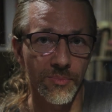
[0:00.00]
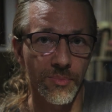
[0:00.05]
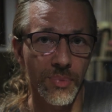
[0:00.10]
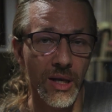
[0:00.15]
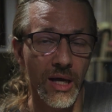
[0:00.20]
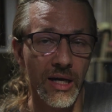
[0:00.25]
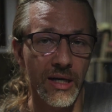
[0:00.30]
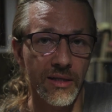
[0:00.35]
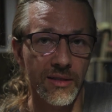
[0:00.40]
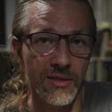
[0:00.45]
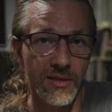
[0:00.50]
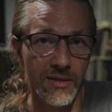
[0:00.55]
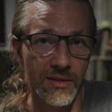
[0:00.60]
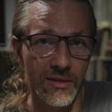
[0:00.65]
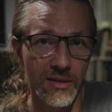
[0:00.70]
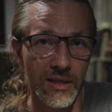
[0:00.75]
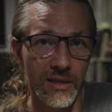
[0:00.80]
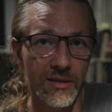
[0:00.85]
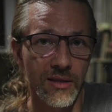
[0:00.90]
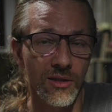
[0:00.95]
plugs
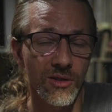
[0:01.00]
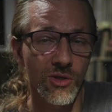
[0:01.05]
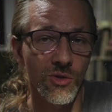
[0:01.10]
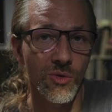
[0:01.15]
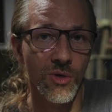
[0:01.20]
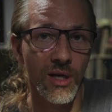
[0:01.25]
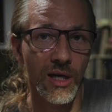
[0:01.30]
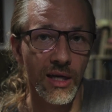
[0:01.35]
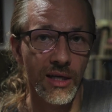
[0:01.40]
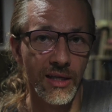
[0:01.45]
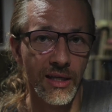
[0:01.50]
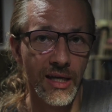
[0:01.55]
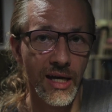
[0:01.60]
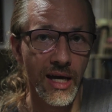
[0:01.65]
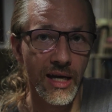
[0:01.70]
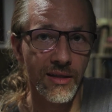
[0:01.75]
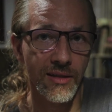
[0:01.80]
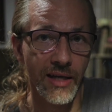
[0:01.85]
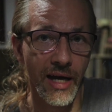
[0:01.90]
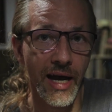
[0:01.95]
that, that you can
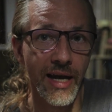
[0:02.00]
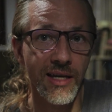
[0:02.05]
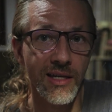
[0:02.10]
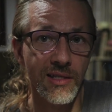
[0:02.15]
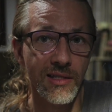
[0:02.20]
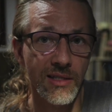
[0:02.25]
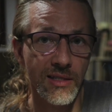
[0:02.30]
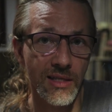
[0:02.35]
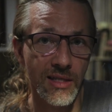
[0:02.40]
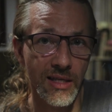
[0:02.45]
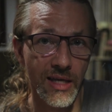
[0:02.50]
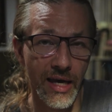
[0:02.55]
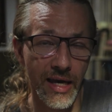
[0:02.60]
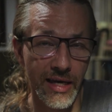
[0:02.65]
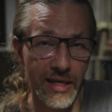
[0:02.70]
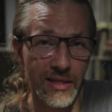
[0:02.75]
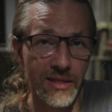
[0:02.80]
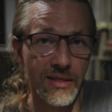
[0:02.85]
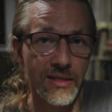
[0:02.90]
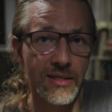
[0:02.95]
get, I A C
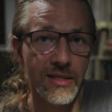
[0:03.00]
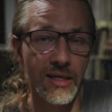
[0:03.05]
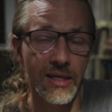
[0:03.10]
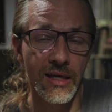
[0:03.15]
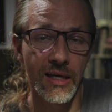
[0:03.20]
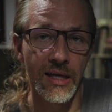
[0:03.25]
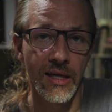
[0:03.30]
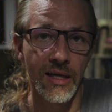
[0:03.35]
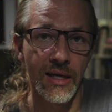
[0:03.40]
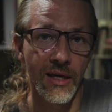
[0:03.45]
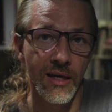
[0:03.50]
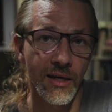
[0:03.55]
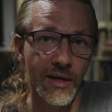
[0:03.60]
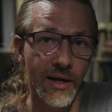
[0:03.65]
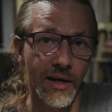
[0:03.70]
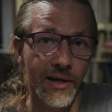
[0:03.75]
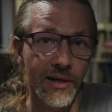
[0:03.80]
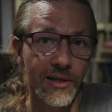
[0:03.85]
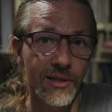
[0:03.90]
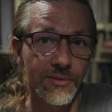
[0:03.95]
ends,
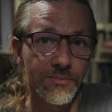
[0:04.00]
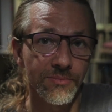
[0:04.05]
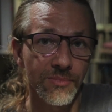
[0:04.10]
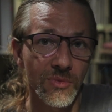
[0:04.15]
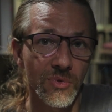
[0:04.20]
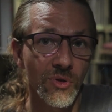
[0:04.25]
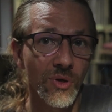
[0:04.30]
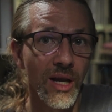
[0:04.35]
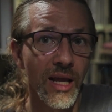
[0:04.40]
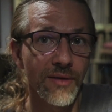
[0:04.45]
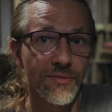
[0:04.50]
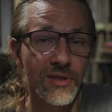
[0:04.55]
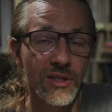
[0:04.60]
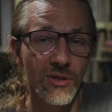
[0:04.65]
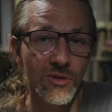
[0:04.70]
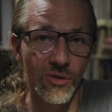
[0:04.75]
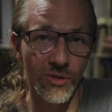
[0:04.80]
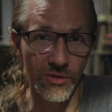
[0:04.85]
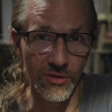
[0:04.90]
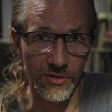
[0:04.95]
are the
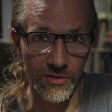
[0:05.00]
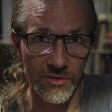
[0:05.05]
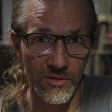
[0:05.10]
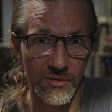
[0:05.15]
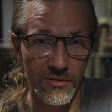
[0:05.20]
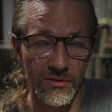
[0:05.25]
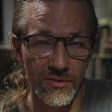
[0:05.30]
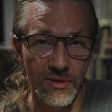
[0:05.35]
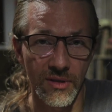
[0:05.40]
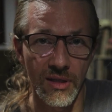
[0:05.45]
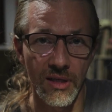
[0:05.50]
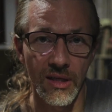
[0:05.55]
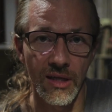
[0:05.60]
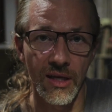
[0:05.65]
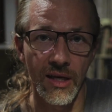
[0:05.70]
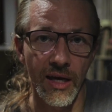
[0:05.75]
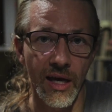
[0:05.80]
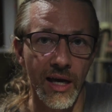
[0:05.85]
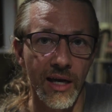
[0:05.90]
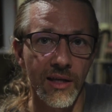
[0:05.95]
Levitons.
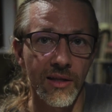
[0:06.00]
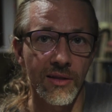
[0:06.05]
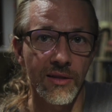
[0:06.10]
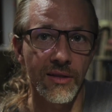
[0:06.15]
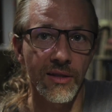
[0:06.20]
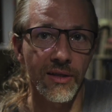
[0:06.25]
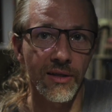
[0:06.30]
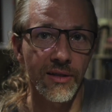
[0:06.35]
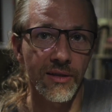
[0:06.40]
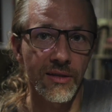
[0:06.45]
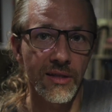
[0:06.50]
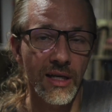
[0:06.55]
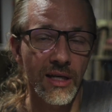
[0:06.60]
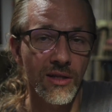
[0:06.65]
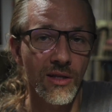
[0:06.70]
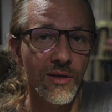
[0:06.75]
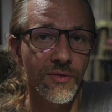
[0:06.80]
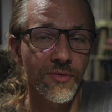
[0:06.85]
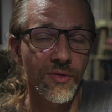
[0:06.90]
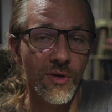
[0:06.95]
And uh, then
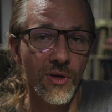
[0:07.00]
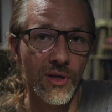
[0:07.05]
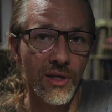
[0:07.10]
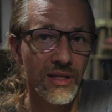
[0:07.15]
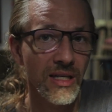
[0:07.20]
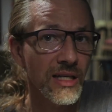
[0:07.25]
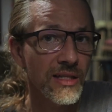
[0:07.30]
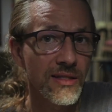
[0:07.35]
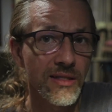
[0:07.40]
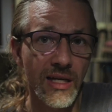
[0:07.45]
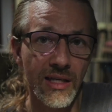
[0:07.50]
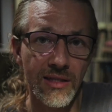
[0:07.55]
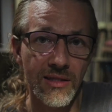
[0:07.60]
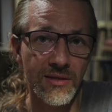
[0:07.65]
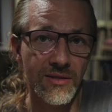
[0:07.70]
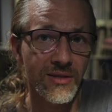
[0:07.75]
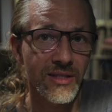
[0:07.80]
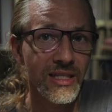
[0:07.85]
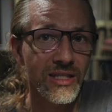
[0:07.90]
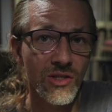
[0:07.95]
if you, that, that's,
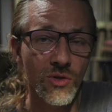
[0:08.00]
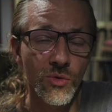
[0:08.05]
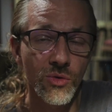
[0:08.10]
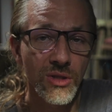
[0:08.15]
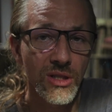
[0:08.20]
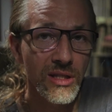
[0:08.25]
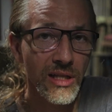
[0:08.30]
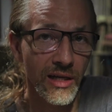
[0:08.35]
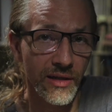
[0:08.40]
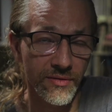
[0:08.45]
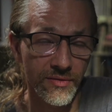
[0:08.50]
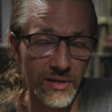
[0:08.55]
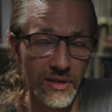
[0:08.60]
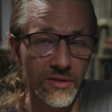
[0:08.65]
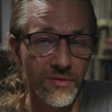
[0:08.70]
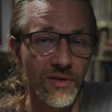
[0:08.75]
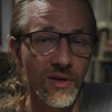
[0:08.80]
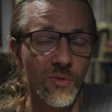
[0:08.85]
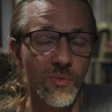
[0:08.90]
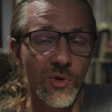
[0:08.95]
that's good enough. It
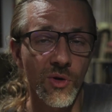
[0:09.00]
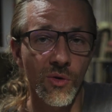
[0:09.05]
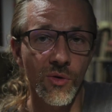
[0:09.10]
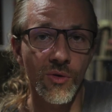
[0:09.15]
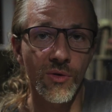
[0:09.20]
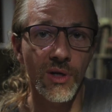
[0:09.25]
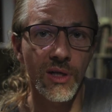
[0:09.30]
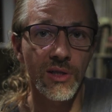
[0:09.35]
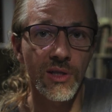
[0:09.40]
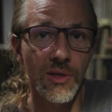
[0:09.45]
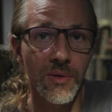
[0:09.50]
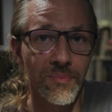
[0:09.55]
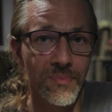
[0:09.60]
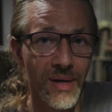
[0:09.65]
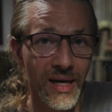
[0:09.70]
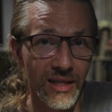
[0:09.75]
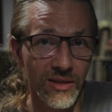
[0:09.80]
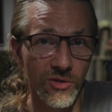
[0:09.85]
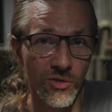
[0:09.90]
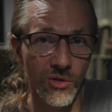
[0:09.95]
will be already
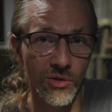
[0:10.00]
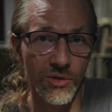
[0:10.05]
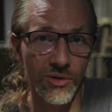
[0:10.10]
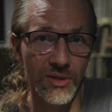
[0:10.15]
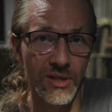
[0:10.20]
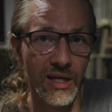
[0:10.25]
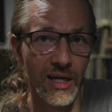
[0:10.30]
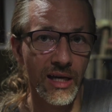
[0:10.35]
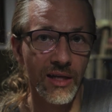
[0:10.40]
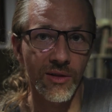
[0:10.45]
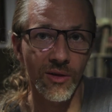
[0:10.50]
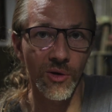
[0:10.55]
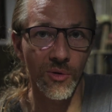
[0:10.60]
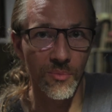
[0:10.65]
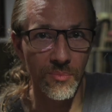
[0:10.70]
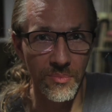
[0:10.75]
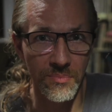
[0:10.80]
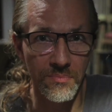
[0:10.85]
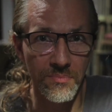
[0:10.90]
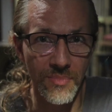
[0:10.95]
better
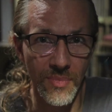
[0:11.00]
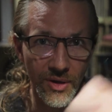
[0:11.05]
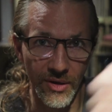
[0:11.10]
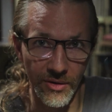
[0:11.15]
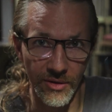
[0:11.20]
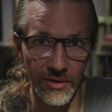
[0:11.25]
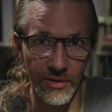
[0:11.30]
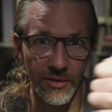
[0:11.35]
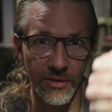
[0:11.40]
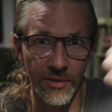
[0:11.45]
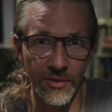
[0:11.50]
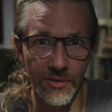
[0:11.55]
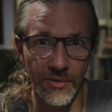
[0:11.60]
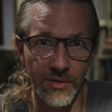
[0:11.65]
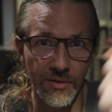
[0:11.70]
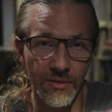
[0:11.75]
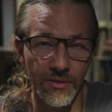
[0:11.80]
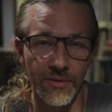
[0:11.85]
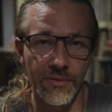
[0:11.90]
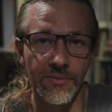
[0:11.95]
than a,
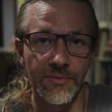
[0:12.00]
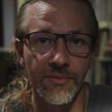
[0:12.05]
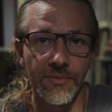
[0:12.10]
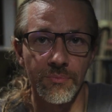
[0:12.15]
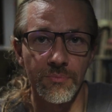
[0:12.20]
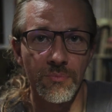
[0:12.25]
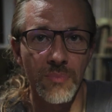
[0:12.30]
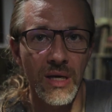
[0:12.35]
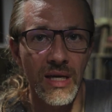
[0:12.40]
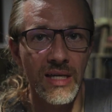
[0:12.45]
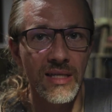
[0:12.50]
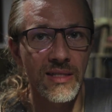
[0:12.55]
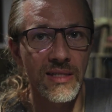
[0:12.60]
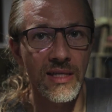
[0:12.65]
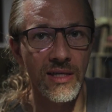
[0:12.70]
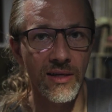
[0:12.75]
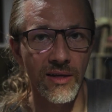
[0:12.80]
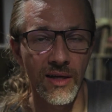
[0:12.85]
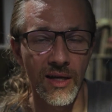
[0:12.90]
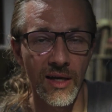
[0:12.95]
a, a basic